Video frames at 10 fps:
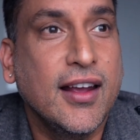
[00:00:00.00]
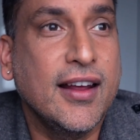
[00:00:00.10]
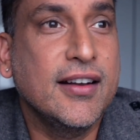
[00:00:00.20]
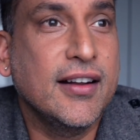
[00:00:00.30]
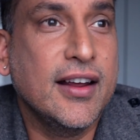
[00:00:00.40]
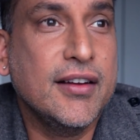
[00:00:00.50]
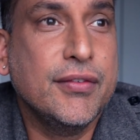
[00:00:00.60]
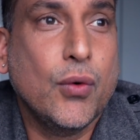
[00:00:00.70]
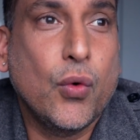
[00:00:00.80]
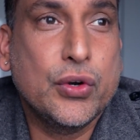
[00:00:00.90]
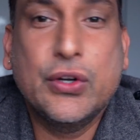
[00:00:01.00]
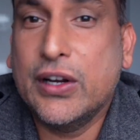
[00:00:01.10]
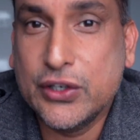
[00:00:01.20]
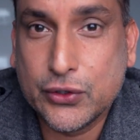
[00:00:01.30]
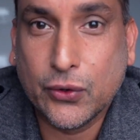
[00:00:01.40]
in life or to
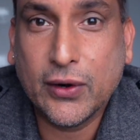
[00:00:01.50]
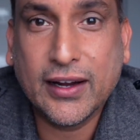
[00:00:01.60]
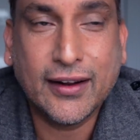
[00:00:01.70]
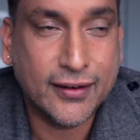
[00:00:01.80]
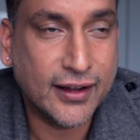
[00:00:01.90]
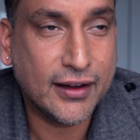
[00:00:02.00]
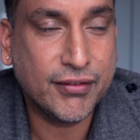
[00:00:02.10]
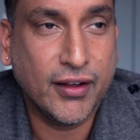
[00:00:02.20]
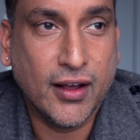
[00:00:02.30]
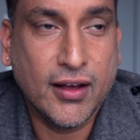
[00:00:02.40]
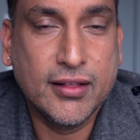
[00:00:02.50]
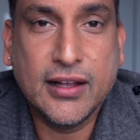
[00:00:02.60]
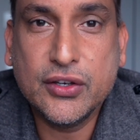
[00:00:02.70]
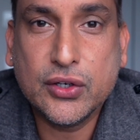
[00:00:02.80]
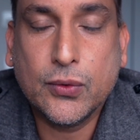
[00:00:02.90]
enjoy life
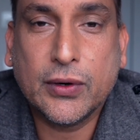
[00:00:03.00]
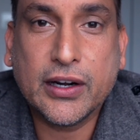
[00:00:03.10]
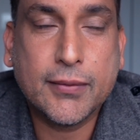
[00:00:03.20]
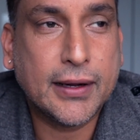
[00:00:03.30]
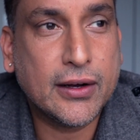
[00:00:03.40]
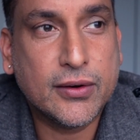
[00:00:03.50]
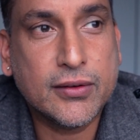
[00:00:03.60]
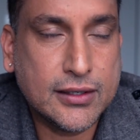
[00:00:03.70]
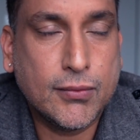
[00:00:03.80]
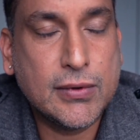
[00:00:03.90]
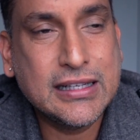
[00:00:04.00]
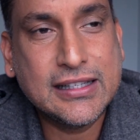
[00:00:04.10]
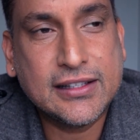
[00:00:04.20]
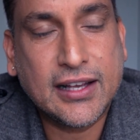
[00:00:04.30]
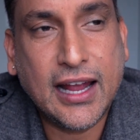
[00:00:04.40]
than to worry about
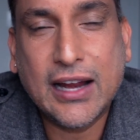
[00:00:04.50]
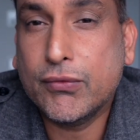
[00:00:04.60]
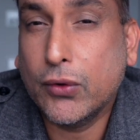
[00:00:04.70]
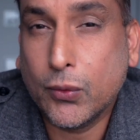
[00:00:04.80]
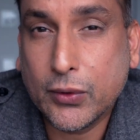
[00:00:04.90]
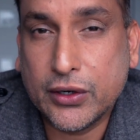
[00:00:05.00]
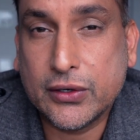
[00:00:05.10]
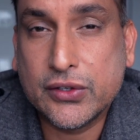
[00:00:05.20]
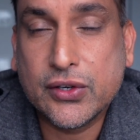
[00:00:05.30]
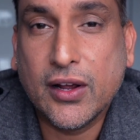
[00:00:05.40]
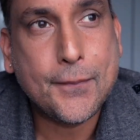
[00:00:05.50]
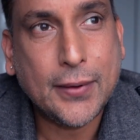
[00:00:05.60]
someone's hateful words.